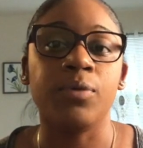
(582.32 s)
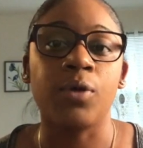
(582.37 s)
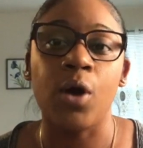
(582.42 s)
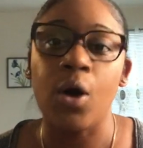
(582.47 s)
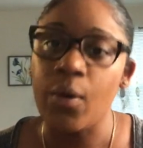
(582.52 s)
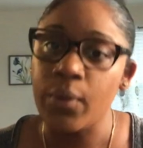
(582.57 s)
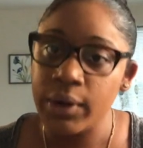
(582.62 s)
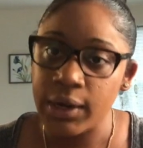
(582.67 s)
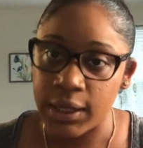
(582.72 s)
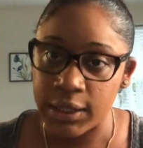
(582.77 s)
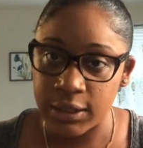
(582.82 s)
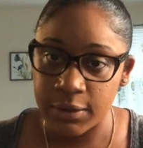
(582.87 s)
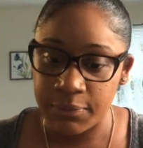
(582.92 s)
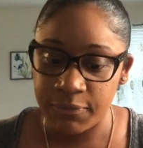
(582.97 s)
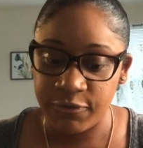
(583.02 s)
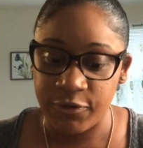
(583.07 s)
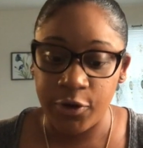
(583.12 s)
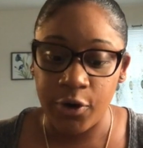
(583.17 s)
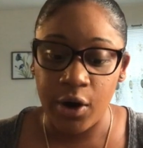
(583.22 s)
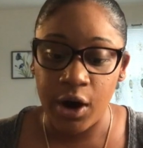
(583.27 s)
going on the
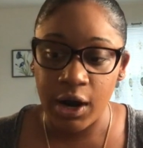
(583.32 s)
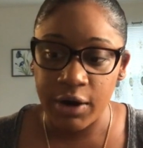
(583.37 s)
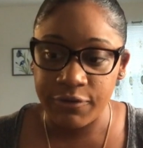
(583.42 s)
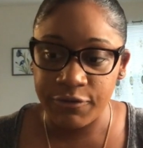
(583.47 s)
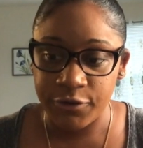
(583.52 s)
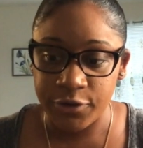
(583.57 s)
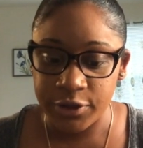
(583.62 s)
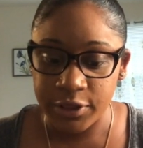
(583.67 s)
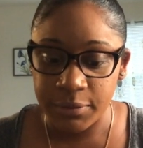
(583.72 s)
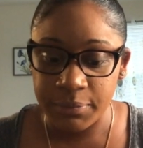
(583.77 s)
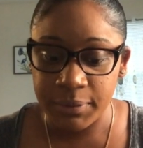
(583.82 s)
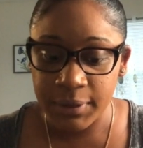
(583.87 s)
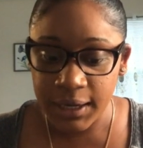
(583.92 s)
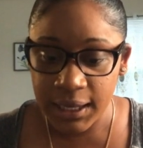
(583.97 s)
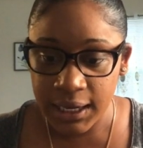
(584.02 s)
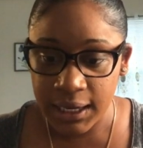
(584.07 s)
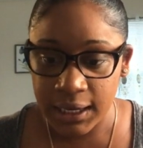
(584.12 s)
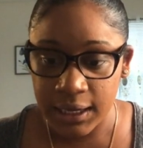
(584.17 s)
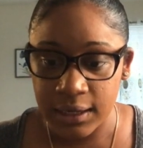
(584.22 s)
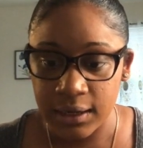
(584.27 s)
for uh, for the
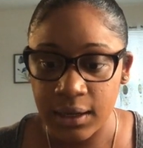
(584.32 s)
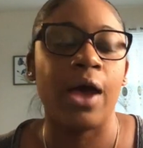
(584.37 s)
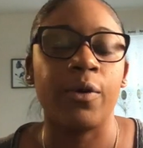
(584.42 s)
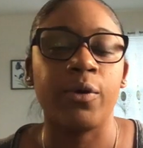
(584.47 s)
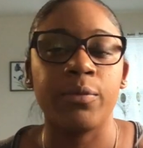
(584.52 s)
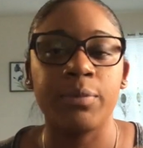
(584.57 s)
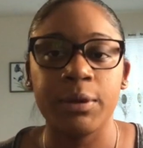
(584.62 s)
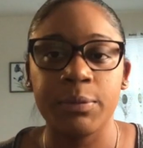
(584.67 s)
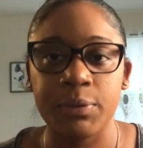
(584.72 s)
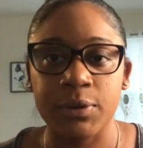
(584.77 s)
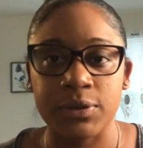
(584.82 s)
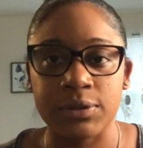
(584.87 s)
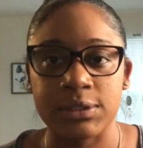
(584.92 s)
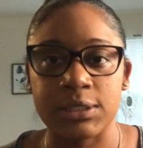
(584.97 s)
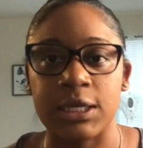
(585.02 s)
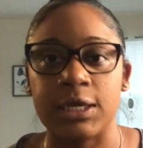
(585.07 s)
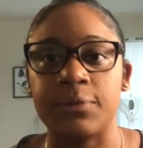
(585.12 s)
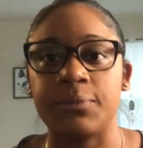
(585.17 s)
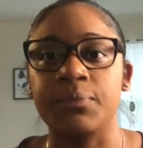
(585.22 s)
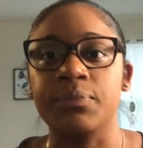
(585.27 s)
plane i will be
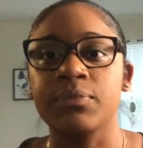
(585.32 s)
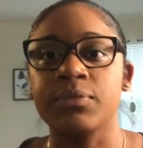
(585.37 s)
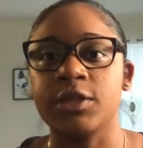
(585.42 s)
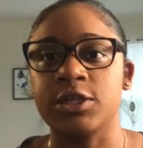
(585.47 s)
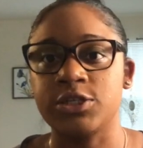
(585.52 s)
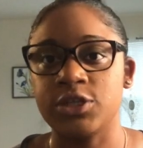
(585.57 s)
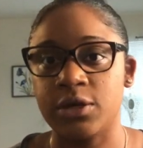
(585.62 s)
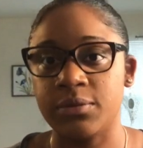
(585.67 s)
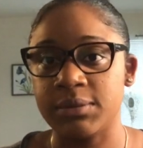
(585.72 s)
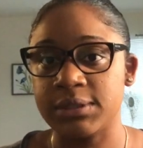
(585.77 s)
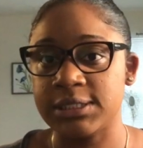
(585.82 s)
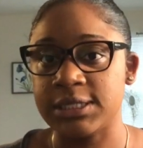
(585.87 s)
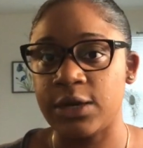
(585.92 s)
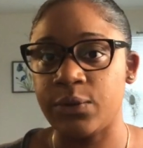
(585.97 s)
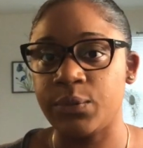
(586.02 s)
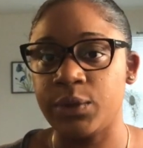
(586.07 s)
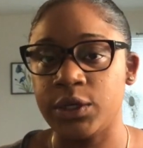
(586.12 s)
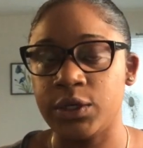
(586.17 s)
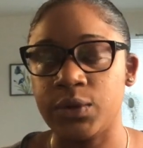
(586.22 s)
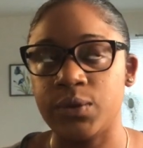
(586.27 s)
posting the
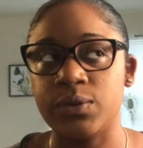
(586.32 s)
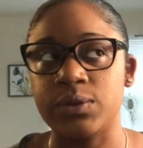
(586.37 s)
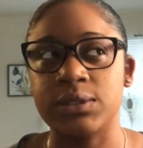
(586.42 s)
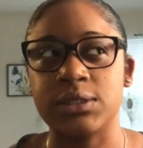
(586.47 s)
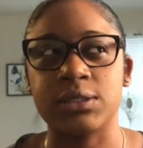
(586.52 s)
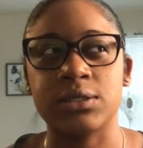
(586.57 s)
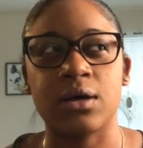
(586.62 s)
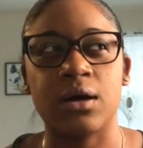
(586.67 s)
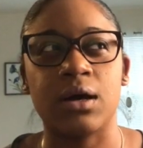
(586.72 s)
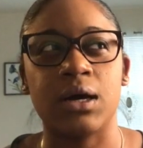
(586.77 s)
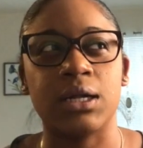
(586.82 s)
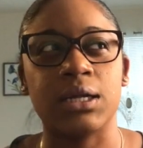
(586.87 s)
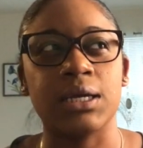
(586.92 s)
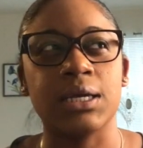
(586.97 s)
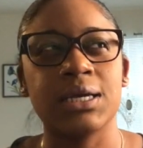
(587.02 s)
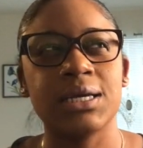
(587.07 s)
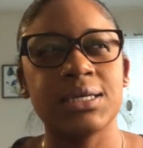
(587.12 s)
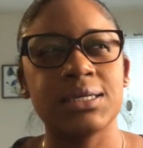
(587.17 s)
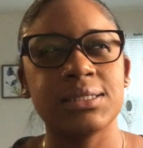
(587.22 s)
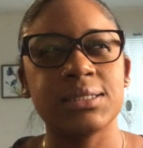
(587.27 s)
thermostat we use is called
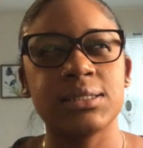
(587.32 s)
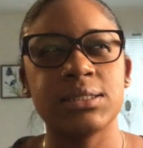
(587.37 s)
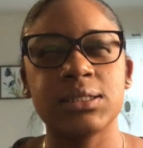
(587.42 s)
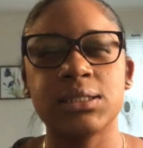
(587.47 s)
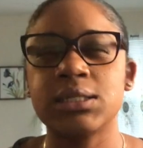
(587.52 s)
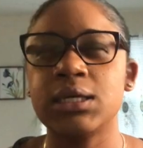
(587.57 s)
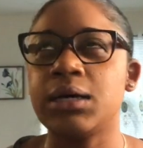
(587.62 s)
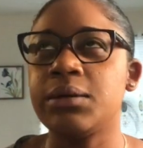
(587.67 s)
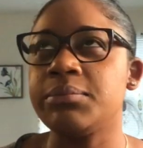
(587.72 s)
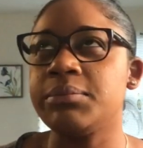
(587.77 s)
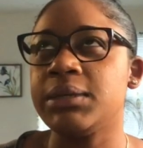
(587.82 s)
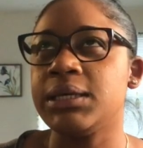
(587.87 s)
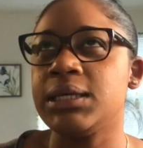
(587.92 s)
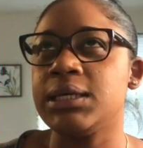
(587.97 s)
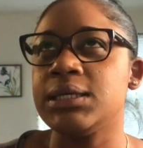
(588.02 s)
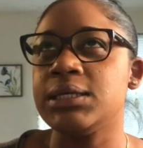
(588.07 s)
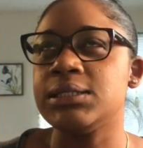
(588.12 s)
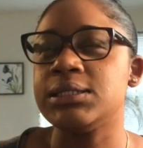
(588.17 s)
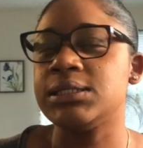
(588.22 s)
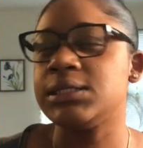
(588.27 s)

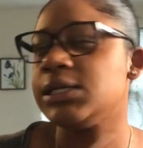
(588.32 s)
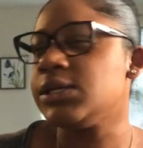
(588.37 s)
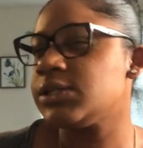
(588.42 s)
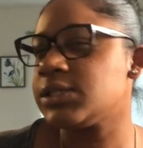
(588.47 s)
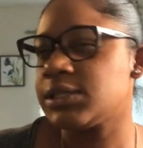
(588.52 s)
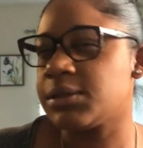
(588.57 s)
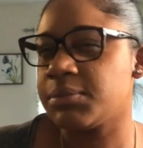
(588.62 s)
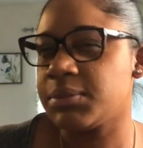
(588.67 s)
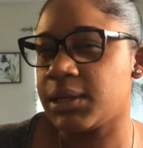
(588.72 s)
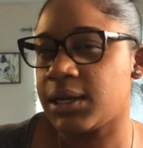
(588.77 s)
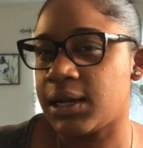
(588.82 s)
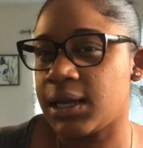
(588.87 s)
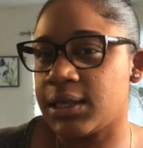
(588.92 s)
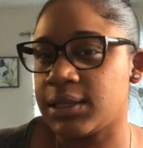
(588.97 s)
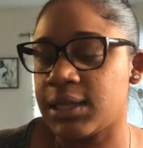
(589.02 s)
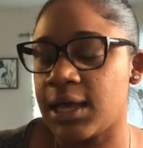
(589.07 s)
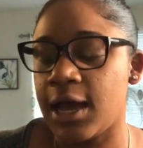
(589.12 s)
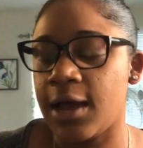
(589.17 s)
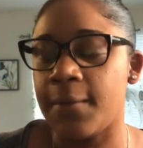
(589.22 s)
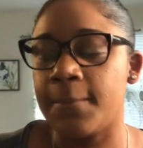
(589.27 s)
tummy tea or something
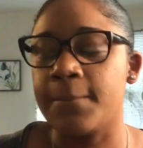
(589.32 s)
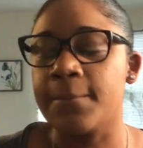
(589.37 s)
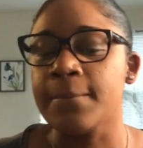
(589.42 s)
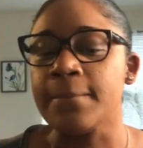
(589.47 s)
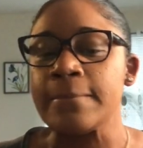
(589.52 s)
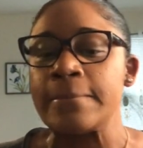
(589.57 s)
like that